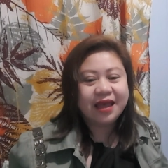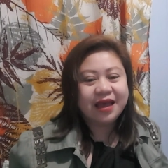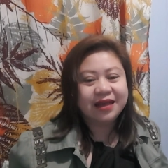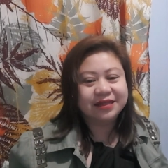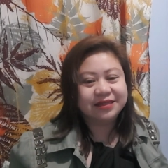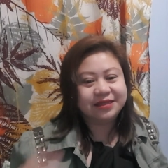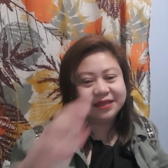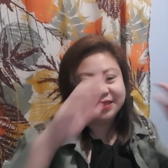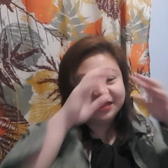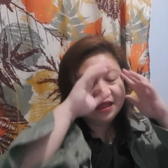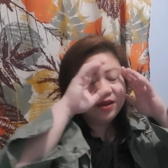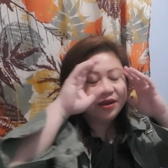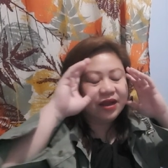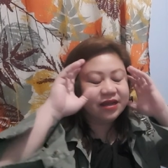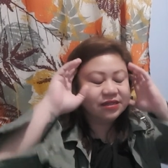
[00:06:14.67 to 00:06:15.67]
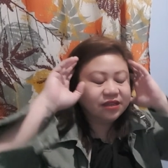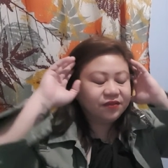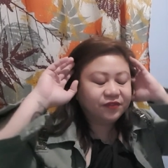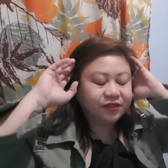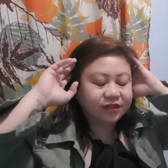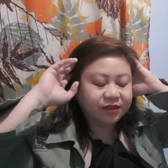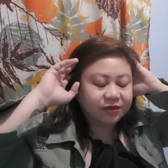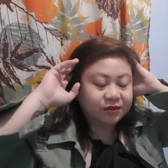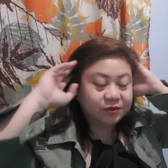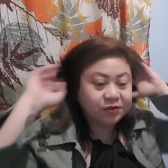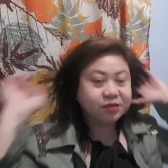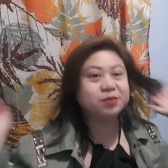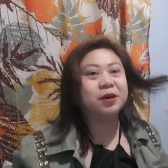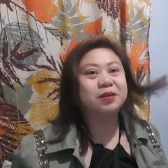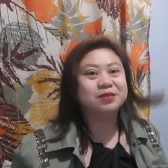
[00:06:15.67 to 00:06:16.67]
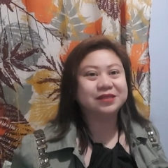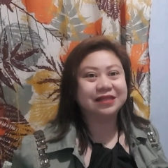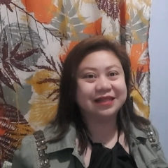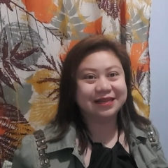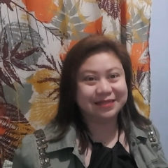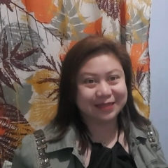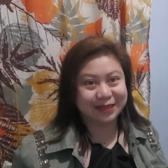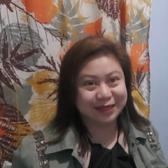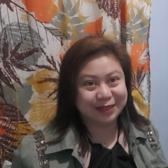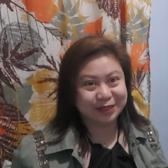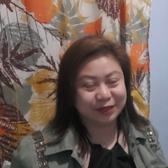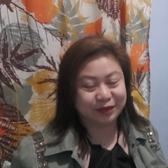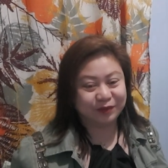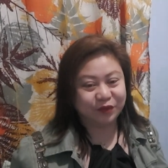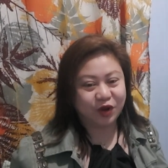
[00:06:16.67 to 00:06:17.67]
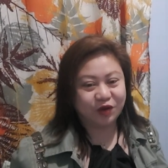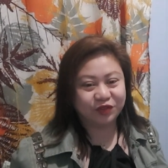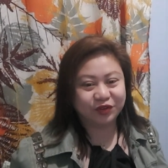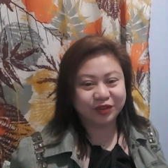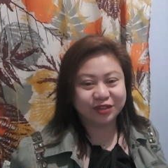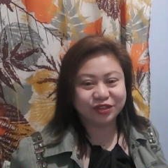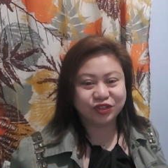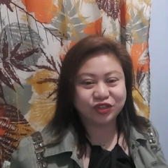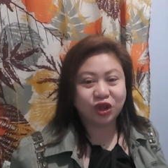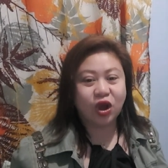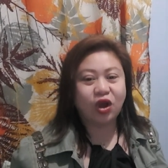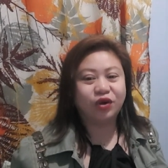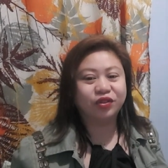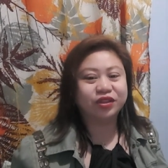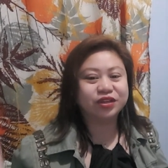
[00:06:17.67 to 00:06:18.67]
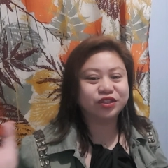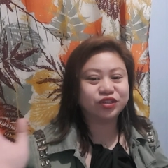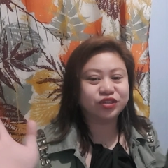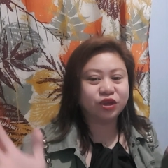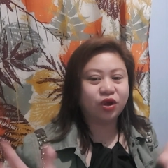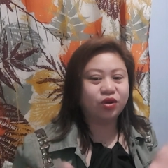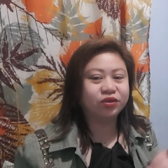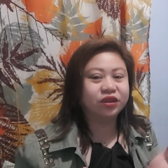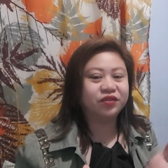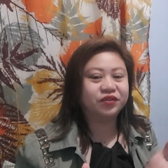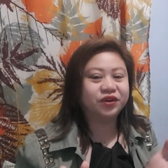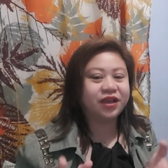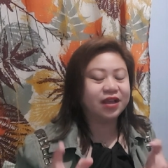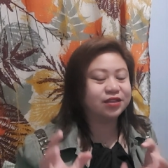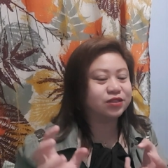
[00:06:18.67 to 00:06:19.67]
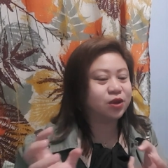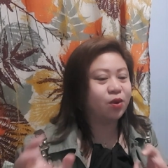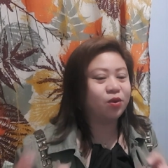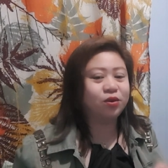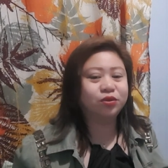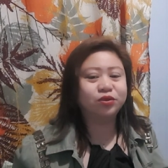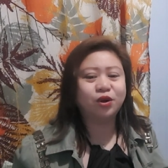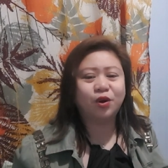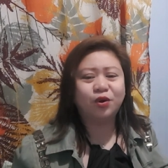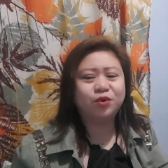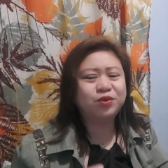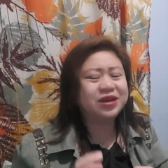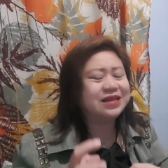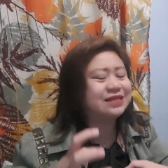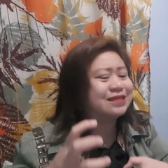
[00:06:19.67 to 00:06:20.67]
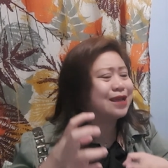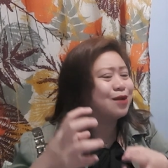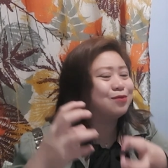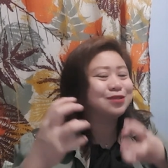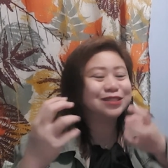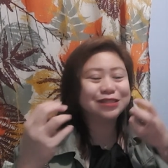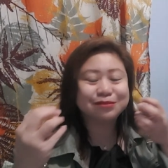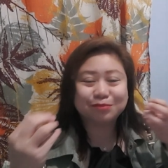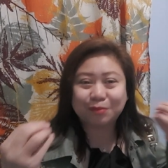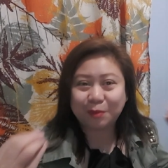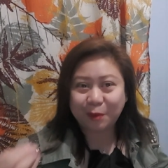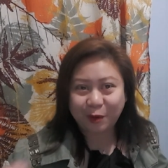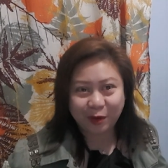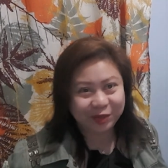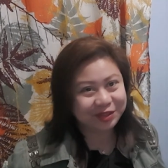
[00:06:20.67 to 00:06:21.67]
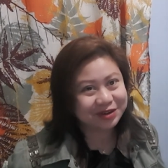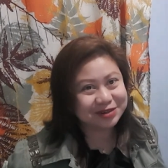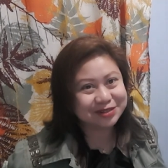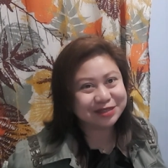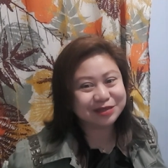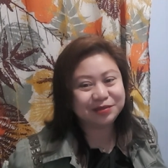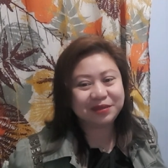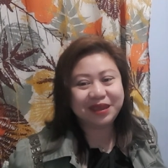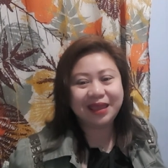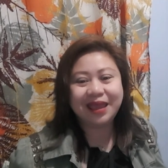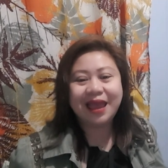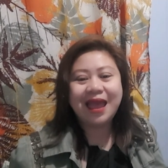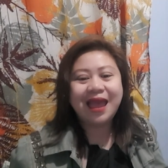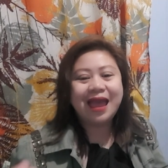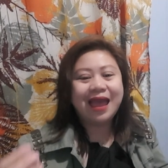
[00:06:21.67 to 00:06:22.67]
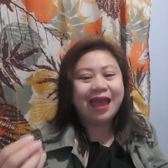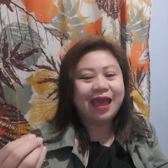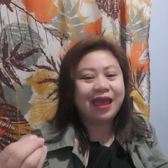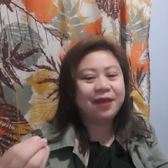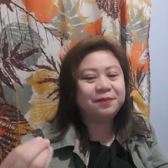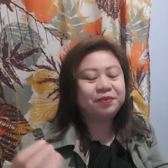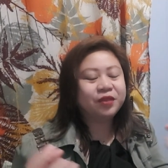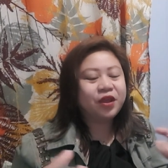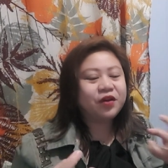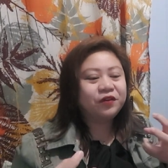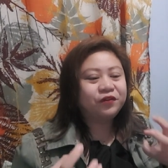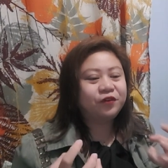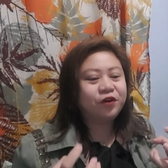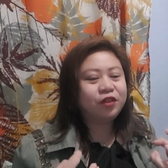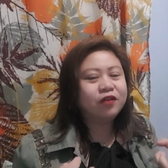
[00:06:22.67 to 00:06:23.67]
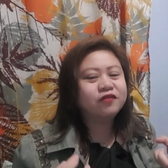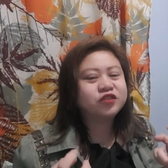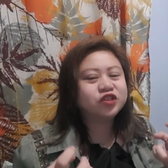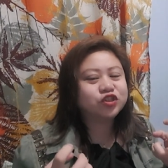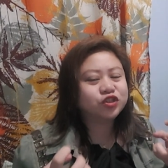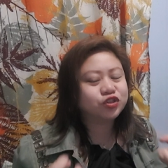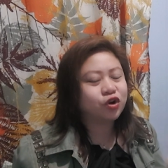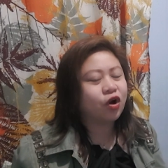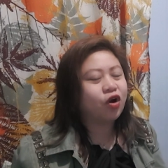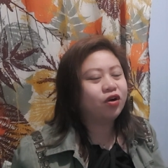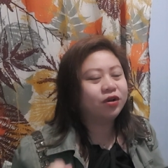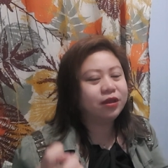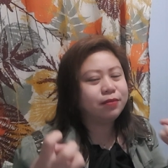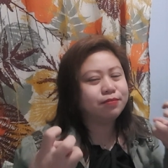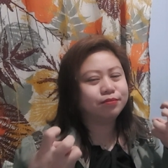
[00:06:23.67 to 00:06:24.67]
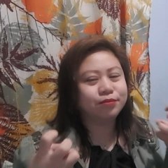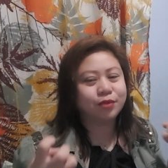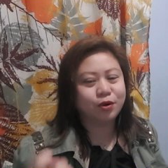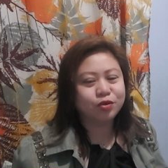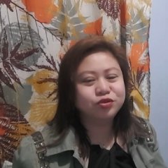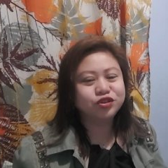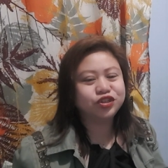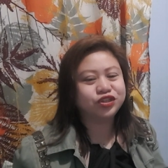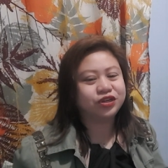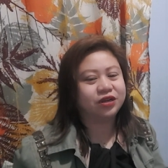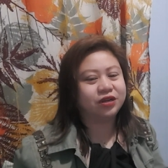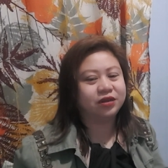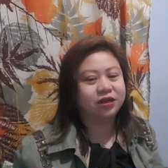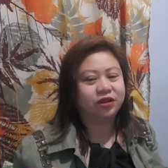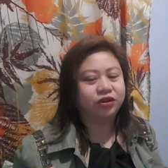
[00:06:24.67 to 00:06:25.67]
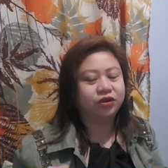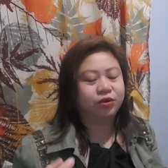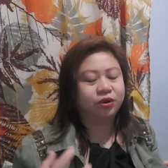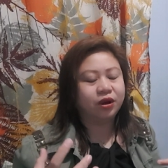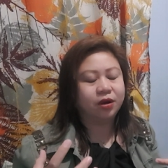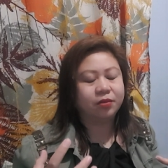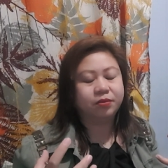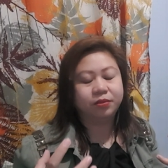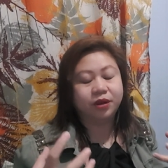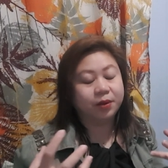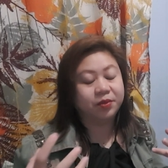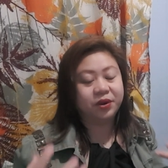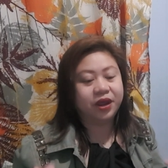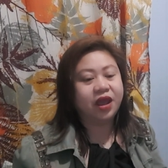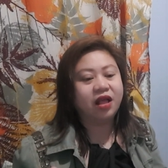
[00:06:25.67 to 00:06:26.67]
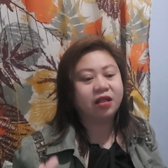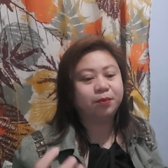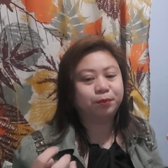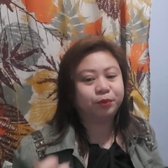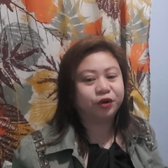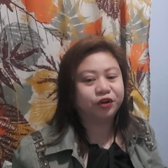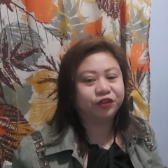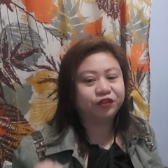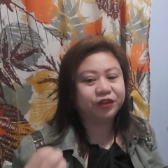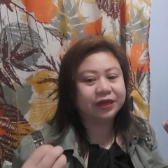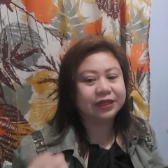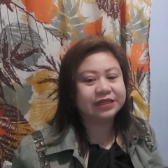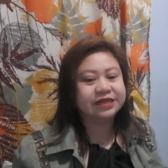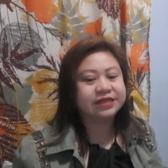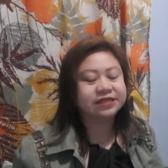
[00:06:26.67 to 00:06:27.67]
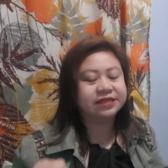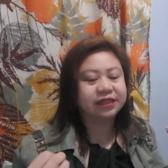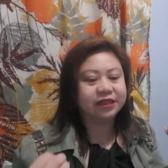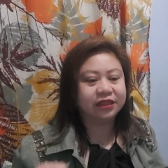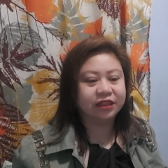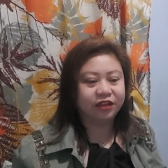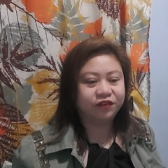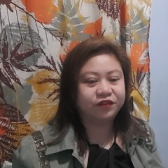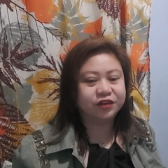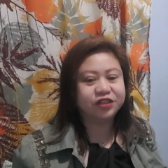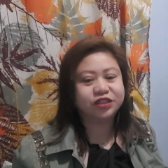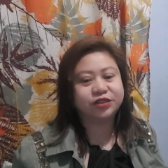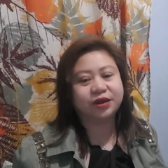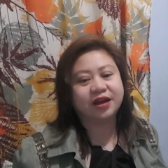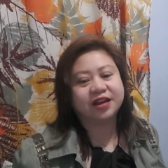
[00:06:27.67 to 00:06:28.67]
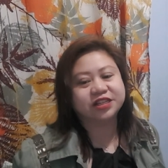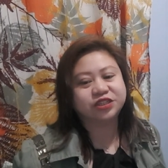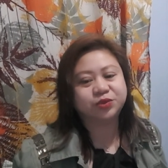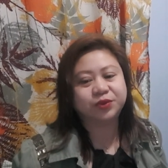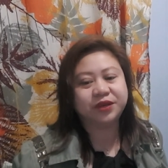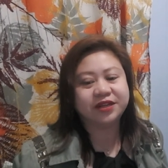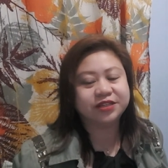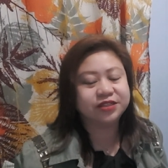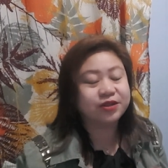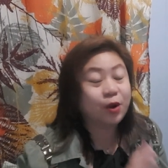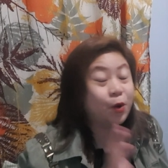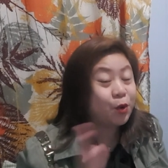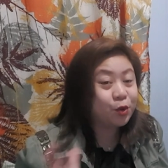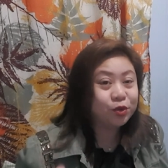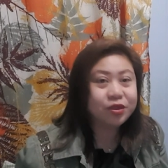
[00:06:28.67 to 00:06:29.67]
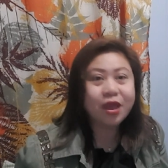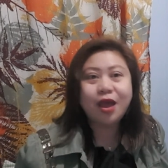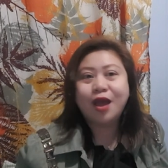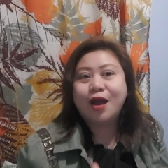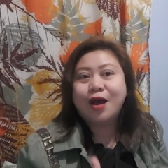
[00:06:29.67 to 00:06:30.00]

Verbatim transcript: Until now, guys, I feel the goosebumps listening to him cover this song. This song never gets old. Always sounds modern to me. And full of strong emotion that, you know, Gabriel perfectly delivered to us with his own,